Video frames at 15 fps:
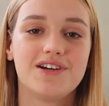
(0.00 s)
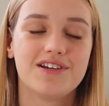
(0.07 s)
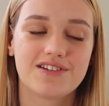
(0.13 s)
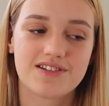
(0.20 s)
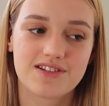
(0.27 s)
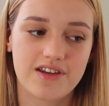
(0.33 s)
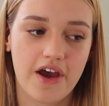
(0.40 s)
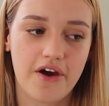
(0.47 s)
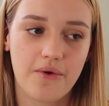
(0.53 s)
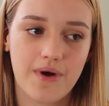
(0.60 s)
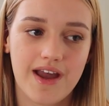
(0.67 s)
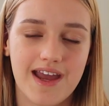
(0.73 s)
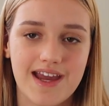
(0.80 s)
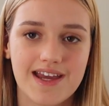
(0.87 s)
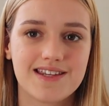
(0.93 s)
So
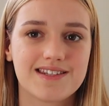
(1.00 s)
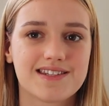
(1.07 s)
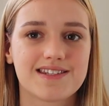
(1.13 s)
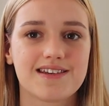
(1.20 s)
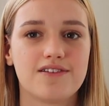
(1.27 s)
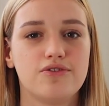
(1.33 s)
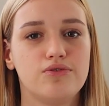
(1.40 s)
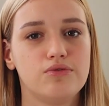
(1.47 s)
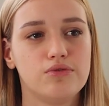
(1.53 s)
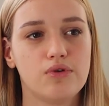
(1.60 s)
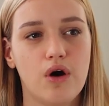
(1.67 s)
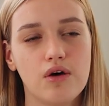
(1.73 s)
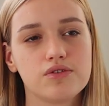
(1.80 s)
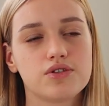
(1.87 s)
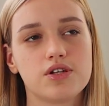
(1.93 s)
it is
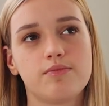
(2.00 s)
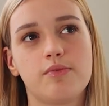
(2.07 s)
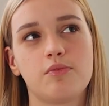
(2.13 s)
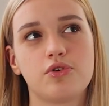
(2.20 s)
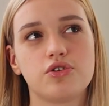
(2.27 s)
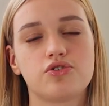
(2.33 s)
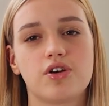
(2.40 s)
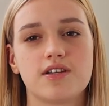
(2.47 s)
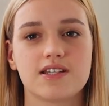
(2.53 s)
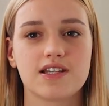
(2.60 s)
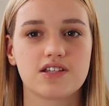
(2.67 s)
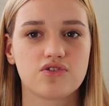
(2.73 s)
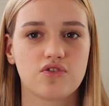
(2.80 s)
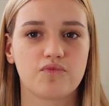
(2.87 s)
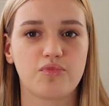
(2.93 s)
not super moisturising.
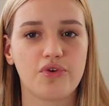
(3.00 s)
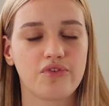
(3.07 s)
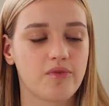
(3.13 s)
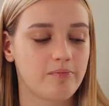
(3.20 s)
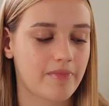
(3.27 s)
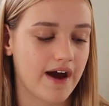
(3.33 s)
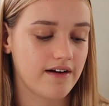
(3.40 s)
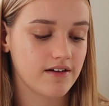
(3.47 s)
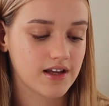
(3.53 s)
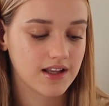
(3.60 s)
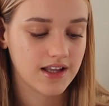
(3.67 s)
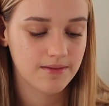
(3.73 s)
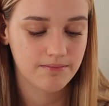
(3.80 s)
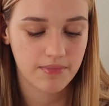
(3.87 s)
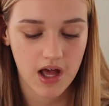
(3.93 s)
It's sort of more of a barrier
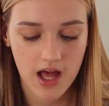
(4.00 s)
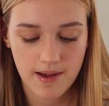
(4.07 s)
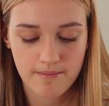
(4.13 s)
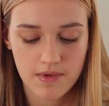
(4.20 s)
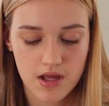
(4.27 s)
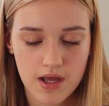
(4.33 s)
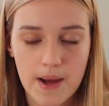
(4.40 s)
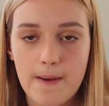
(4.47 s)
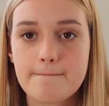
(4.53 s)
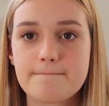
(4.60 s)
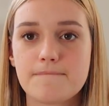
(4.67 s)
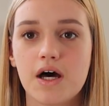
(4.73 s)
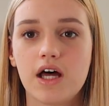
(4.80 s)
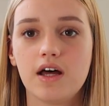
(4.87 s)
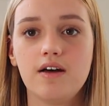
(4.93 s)
lip balm.
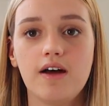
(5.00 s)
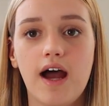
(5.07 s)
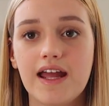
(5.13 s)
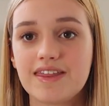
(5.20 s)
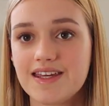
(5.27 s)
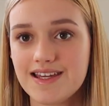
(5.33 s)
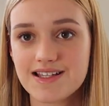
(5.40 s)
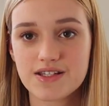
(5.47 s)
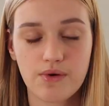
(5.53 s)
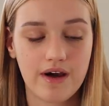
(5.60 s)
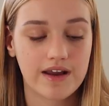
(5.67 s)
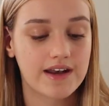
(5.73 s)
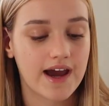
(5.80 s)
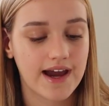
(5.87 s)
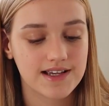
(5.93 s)
But I think it's
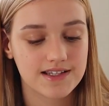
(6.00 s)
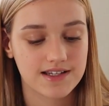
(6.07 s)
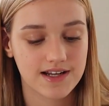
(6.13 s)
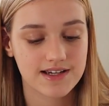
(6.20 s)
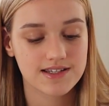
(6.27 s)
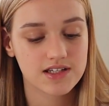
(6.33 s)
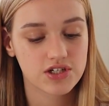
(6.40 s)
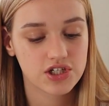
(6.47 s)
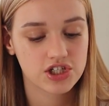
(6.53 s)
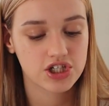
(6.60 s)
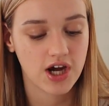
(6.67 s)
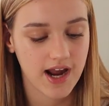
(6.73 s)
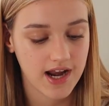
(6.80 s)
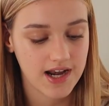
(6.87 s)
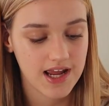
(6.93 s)
quite nice and
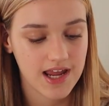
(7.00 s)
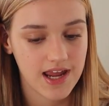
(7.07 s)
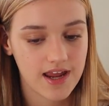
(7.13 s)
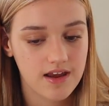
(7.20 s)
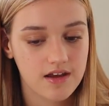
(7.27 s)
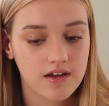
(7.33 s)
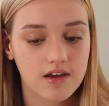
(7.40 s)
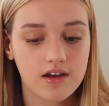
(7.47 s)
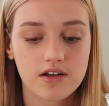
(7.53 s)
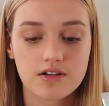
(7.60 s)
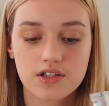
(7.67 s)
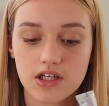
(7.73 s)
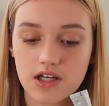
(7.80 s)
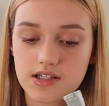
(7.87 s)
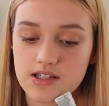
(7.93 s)
shiny.
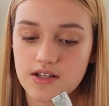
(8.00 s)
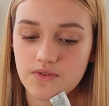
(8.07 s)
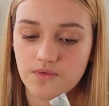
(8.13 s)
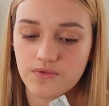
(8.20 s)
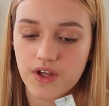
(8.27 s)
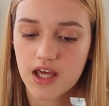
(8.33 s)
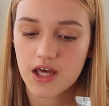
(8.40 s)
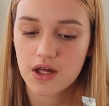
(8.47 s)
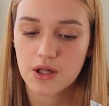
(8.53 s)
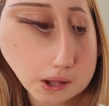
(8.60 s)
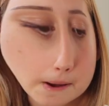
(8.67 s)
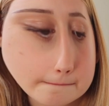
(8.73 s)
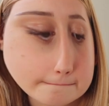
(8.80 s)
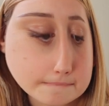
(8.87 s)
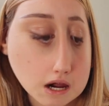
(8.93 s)
Doesn't feel